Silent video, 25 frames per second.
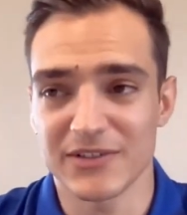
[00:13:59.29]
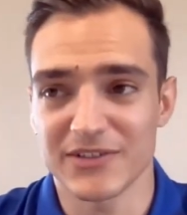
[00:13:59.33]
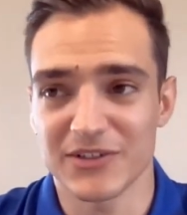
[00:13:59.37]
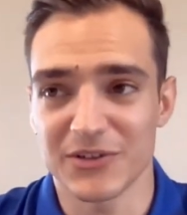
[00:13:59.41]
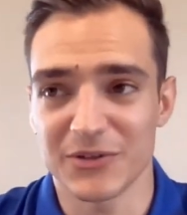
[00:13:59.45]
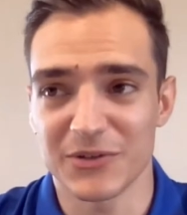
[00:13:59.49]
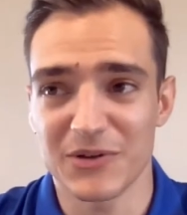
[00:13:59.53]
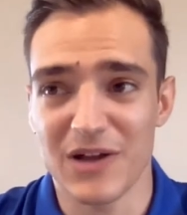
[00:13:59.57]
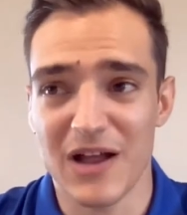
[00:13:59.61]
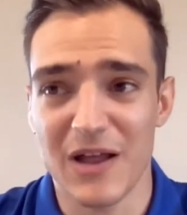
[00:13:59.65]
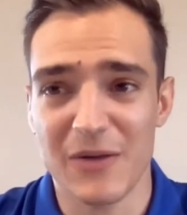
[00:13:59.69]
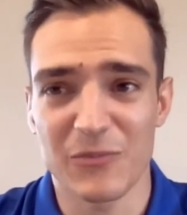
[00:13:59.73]

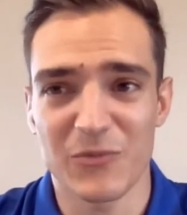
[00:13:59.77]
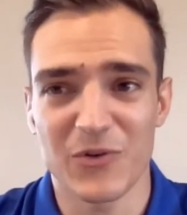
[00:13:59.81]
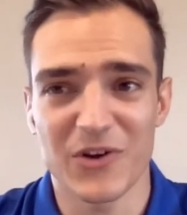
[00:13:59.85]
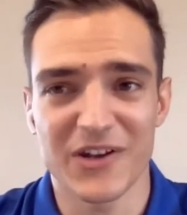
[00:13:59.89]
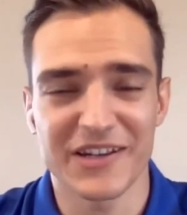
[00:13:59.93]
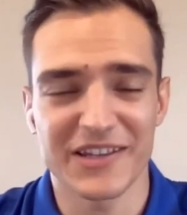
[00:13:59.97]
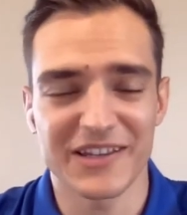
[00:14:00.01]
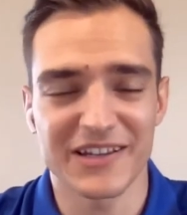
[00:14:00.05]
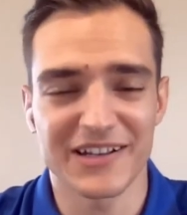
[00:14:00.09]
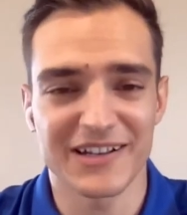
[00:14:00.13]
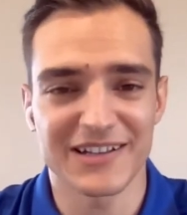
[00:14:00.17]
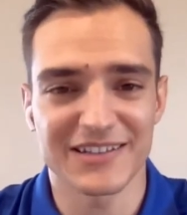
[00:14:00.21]
So I'm
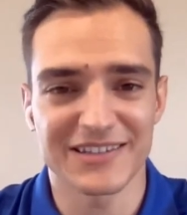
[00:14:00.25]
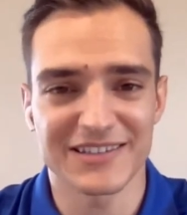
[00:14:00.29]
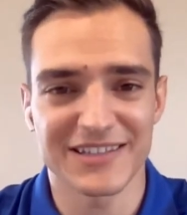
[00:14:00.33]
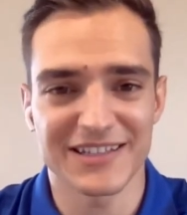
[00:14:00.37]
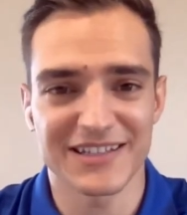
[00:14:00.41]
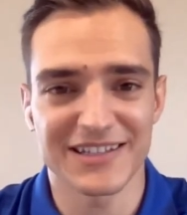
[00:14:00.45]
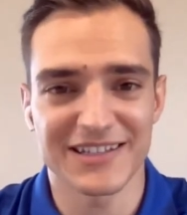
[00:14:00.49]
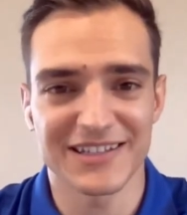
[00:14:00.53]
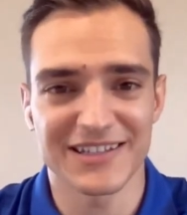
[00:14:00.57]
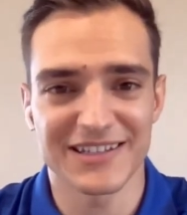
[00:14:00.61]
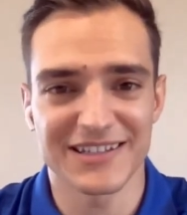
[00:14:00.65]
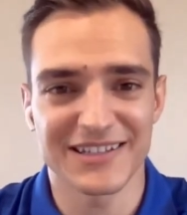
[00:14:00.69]
waiting
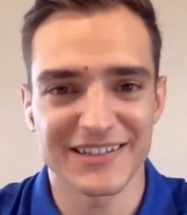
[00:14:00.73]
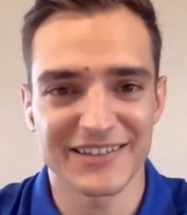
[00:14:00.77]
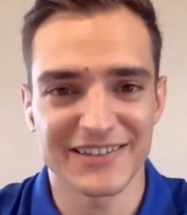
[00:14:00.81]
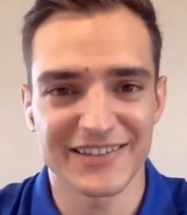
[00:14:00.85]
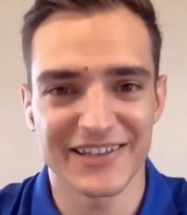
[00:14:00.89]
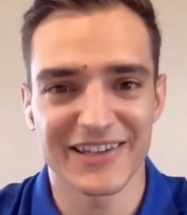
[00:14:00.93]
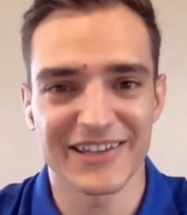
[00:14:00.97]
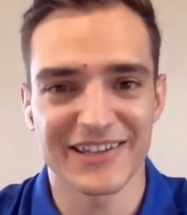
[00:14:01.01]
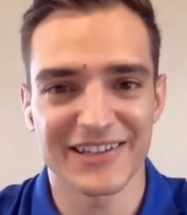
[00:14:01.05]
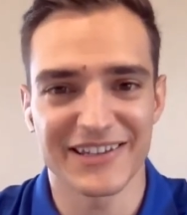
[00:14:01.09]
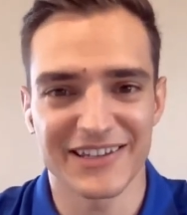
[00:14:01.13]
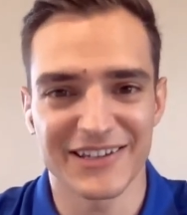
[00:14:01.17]
until
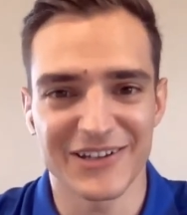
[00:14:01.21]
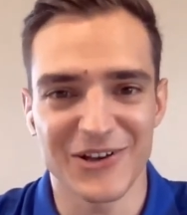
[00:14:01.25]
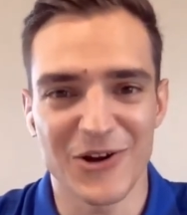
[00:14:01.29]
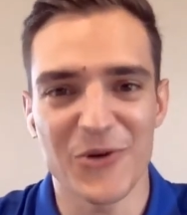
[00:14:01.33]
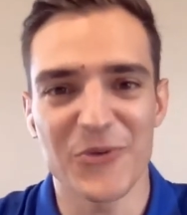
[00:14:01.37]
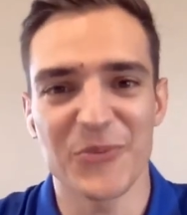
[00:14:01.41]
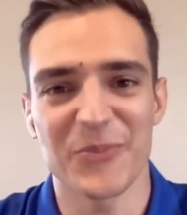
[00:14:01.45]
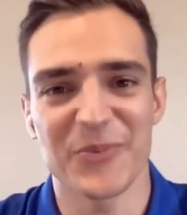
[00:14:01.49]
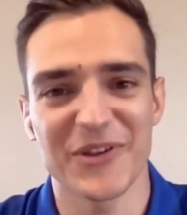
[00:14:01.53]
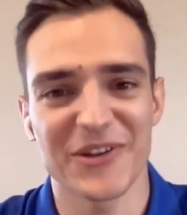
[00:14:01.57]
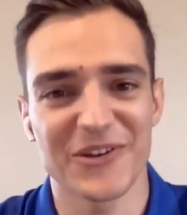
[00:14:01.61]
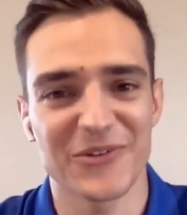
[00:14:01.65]
they
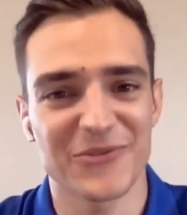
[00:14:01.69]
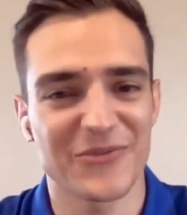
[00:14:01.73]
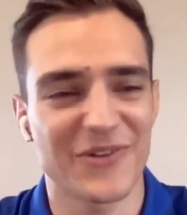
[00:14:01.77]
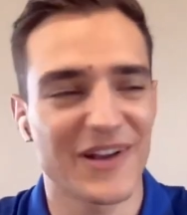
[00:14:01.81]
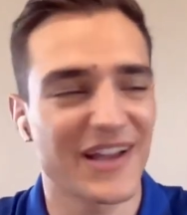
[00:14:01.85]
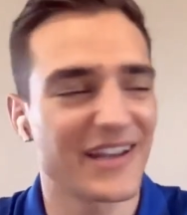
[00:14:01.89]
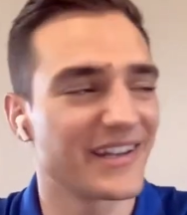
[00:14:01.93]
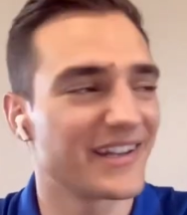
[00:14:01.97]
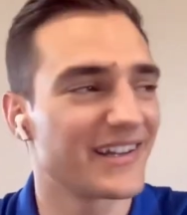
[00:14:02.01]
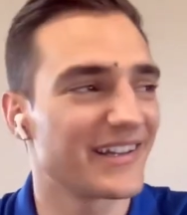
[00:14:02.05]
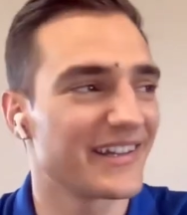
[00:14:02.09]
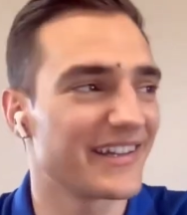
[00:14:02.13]
open
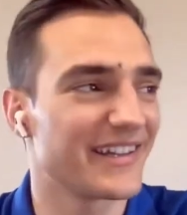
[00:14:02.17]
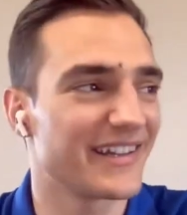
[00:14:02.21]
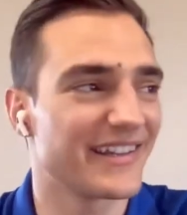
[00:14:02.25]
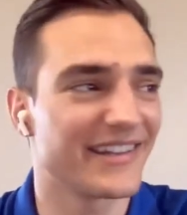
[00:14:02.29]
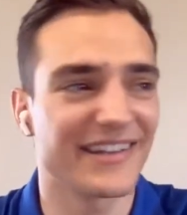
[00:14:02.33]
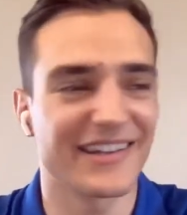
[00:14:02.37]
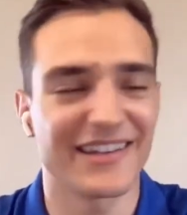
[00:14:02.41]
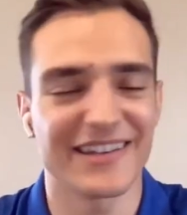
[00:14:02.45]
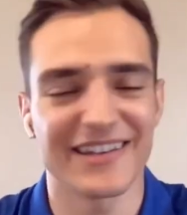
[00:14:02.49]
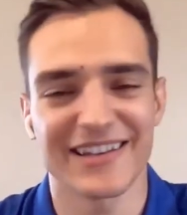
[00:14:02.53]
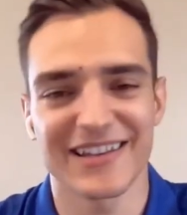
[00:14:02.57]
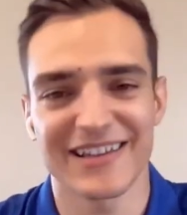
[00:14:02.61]
finally,
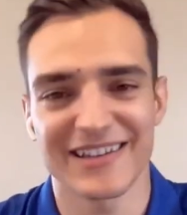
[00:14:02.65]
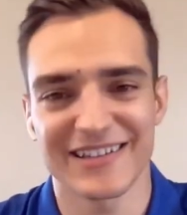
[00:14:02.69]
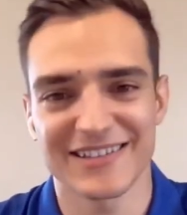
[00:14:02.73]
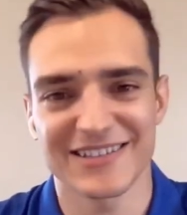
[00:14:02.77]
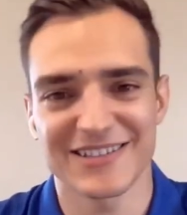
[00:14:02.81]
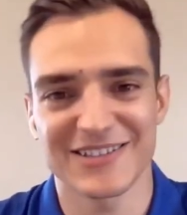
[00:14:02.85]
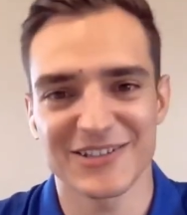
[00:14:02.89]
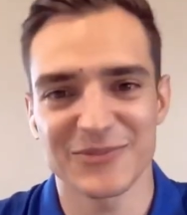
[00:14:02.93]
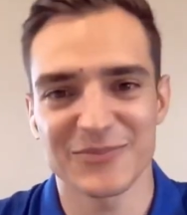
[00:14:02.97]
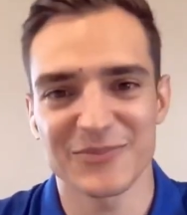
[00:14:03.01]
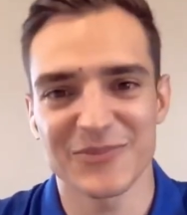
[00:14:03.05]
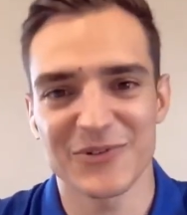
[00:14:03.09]
and
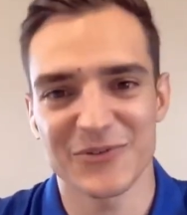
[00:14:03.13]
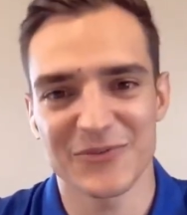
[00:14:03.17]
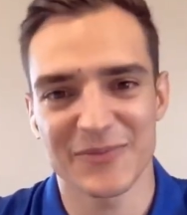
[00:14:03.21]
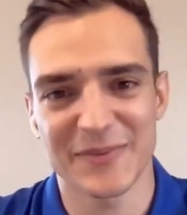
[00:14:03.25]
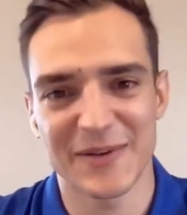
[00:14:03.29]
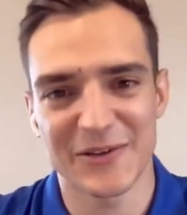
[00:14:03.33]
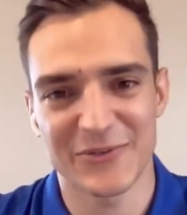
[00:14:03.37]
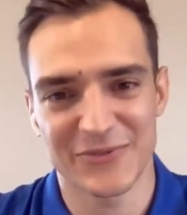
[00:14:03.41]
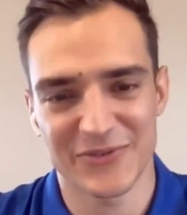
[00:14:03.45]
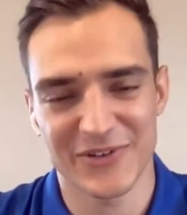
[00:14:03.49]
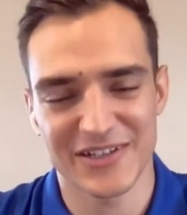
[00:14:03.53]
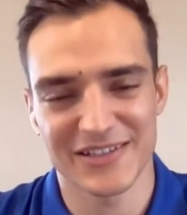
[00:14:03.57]
some of
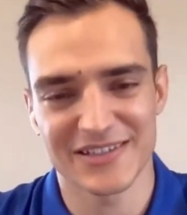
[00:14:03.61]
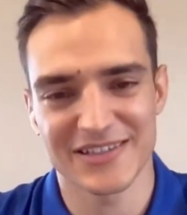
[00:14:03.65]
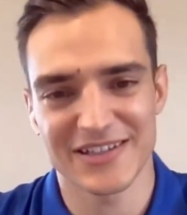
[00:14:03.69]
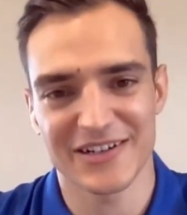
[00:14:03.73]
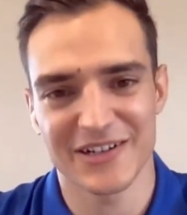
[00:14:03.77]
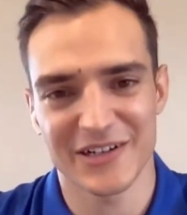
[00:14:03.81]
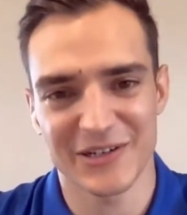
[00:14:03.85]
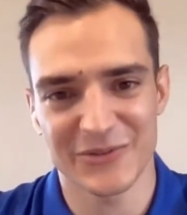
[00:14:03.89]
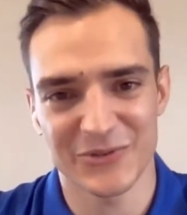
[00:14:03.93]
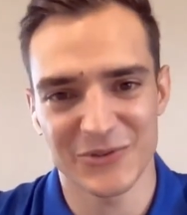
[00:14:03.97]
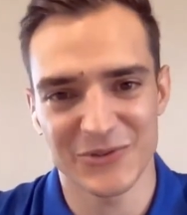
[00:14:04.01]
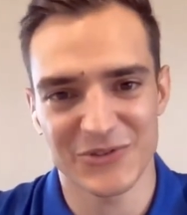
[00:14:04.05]
my friends
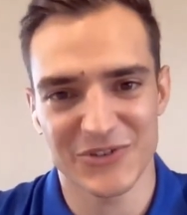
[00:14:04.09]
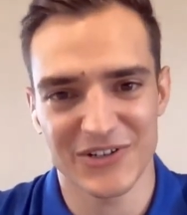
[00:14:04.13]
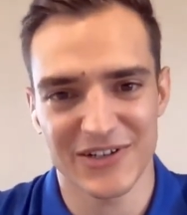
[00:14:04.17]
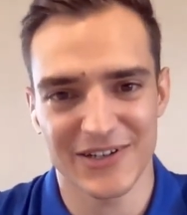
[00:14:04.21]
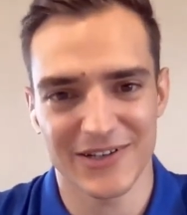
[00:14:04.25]
are able to